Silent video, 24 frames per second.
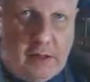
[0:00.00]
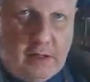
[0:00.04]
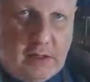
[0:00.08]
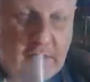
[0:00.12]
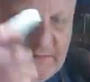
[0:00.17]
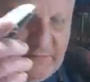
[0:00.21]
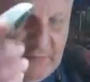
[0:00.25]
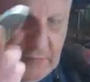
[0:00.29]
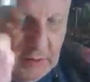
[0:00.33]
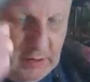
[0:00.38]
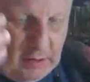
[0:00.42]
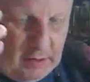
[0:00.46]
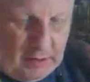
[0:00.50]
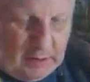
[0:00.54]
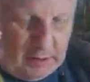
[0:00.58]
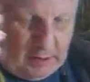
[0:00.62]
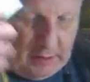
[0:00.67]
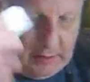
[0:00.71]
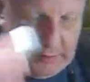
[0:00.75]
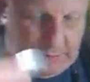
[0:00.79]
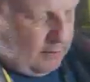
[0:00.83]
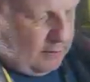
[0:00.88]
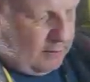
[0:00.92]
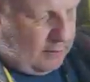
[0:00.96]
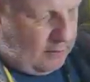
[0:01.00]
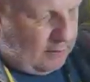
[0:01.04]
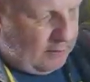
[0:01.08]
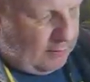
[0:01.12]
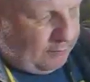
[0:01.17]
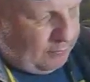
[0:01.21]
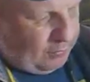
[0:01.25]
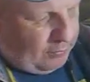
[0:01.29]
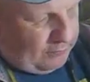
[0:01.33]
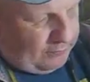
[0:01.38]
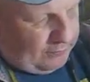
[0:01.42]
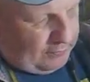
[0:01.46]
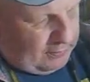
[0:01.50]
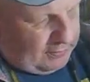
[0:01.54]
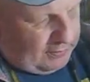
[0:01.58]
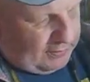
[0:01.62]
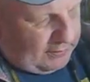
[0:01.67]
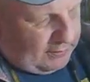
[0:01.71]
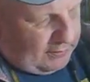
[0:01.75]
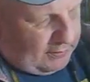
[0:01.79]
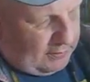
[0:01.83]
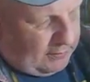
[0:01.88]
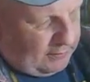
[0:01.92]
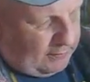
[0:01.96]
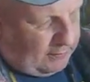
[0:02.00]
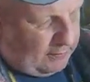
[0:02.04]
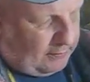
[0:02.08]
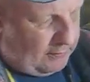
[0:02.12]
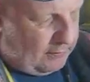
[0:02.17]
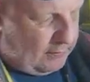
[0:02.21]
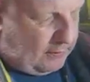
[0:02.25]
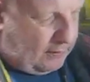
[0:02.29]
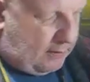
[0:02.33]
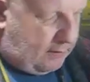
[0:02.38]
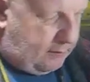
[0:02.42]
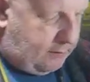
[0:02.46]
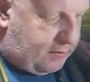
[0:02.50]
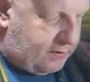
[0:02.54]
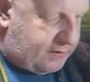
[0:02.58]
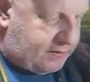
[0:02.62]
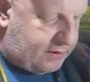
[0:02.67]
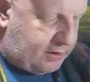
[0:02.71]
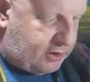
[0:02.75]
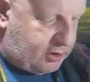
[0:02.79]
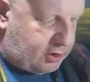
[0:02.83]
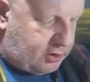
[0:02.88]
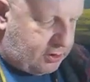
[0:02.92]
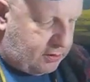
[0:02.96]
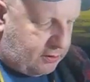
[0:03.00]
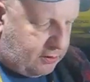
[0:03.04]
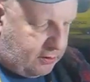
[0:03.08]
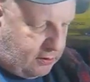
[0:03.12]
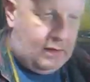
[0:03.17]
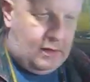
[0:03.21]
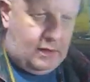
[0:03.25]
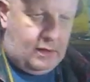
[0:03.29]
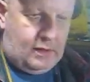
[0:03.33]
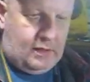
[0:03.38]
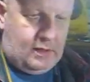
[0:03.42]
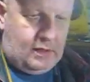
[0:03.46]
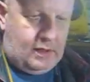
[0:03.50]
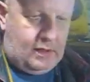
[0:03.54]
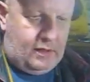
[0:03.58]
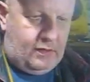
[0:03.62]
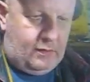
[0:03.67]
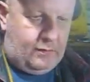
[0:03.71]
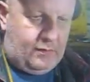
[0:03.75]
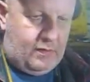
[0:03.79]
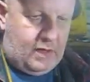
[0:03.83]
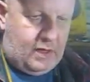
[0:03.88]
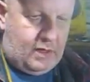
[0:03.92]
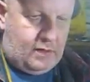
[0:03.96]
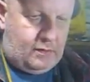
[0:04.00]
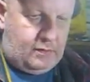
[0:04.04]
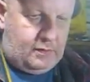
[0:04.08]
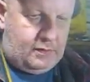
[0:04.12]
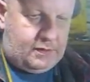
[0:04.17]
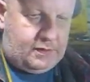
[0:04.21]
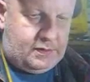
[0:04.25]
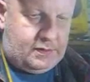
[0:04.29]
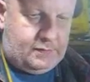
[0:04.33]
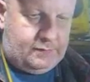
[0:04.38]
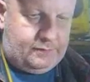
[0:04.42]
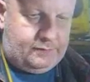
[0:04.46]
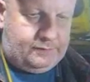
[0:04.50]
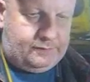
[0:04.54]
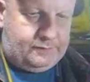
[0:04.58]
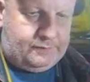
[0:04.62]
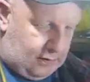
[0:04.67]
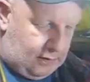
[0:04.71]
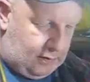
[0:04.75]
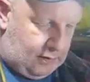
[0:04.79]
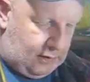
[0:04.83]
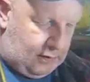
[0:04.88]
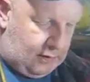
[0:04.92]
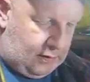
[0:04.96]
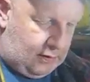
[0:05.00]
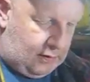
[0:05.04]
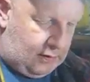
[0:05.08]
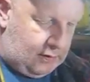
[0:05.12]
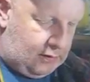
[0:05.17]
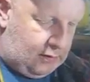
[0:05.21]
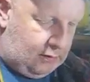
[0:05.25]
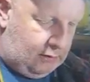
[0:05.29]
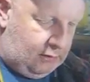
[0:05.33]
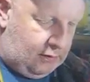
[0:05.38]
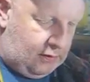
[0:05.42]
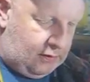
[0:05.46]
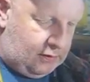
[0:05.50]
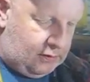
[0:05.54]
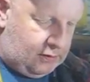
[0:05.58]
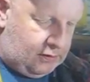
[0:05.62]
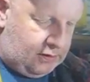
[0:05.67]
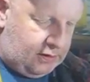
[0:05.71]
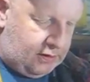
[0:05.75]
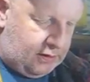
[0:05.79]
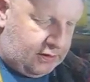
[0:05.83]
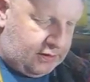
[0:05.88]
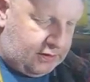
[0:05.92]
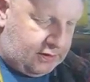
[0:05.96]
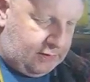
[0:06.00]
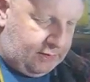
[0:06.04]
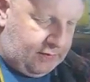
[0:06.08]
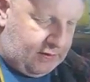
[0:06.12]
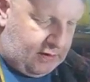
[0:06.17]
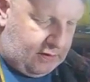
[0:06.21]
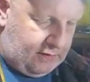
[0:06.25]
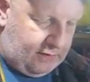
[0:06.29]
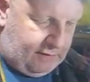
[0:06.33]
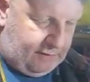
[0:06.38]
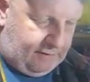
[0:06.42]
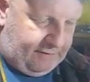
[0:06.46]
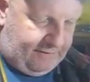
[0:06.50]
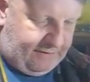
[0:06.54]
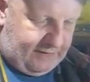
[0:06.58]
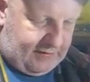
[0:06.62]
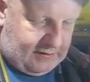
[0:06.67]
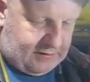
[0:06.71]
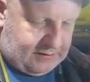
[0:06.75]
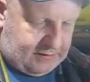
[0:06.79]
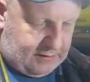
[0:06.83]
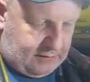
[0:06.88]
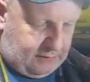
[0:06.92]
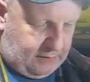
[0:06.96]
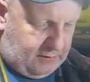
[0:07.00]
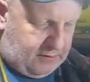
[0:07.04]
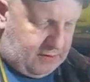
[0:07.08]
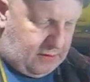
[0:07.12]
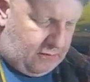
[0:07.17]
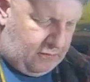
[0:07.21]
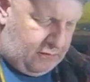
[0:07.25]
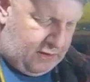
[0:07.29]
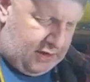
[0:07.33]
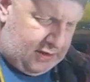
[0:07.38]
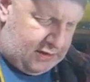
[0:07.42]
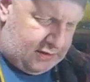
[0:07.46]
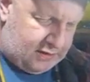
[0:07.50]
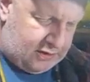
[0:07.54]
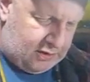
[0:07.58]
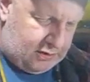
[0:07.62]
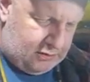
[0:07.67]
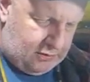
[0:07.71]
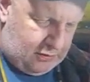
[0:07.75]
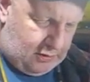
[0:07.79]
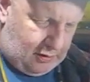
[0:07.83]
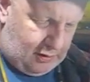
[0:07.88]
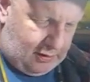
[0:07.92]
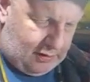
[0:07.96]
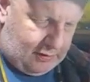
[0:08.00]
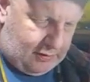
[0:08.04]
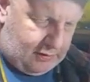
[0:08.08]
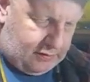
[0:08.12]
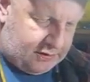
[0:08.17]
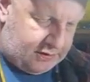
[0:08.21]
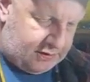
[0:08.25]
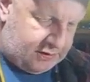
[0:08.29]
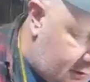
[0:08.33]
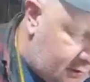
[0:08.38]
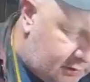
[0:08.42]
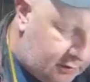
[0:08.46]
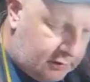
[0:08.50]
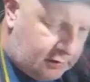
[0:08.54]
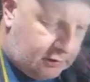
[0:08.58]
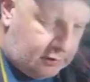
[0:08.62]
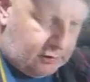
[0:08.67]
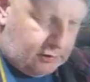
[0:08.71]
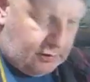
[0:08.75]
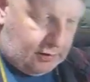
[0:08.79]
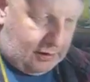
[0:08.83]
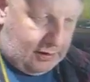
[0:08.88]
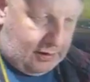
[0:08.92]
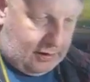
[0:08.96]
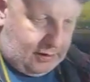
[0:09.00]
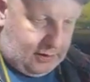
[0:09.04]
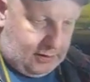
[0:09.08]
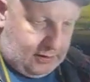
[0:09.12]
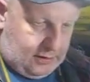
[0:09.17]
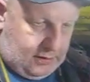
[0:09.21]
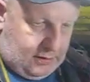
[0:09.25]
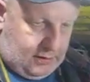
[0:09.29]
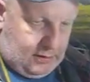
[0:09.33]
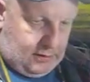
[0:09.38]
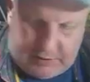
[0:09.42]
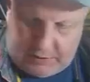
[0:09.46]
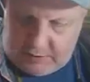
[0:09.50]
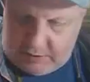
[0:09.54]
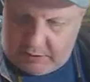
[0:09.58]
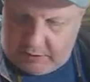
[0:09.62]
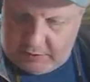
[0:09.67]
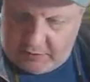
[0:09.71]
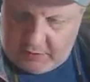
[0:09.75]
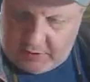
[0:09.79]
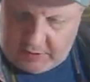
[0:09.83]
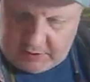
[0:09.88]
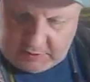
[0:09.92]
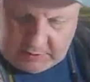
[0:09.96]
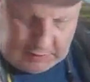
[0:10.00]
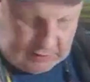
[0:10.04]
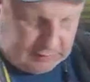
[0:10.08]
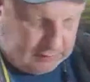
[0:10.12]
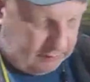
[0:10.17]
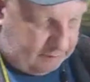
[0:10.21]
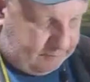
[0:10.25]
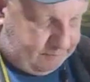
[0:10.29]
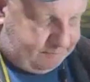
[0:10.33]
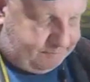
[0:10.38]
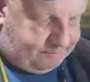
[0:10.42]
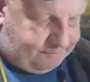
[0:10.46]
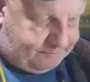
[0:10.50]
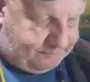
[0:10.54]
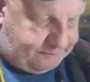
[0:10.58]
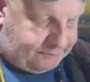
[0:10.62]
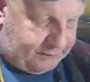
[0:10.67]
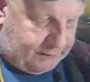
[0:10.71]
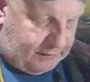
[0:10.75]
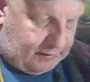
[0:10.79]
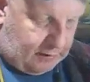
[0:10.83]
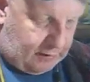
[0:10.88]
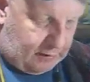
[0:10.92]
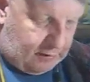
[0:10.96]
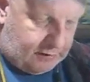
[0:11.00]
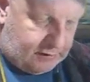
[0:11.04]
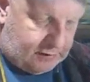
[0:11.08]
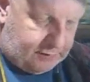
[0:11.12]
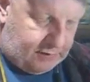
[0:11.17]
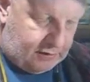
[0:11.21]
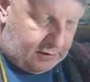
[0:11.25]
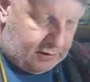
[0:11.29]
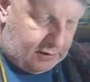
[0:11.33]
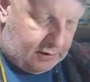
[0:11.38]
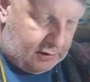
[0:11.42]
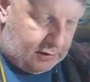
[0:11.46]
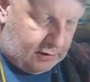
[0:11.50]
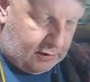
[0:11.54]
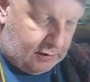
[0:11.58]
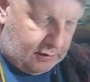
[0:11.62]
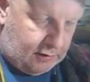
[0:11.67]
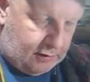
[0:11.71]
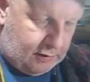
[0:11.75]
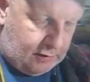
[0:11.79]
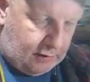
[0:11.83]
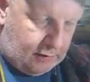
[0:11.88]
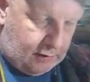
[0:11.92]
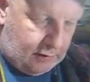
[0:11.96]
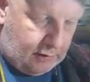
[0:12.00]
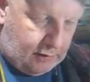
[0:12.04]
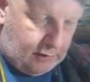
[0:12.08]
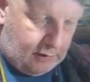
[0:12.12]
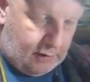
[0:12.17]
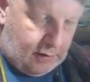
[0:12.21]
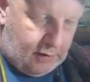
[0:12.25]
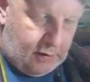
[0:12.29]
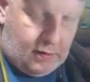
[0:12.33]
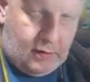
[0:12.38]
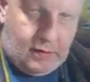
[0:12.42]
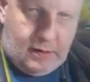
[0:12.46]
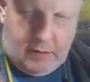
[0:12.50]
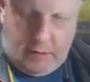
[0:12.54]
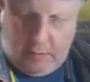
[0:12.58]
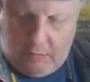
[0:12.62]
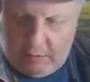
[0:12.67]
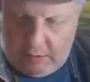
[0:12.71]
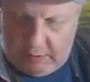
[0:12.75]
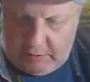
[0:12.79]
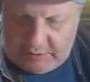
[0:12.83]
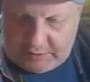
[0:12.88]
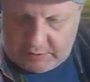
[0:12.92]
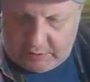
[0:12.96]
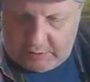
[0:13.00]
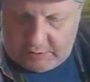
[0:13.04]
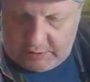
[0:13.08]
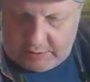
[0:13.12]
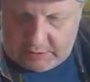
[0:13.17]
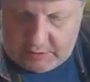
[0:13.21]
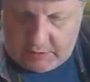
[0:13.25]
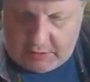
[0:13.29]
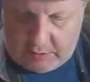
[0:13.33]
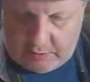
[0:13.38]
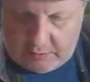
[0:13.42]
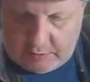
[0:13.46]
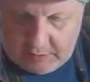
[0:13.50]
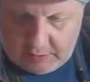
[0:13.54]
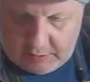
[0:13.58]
have a lug. Now I'll put the lug in position and I get the mount. Just about fit, so we don't want it too close to the lug, so that's going to be where it's going to go.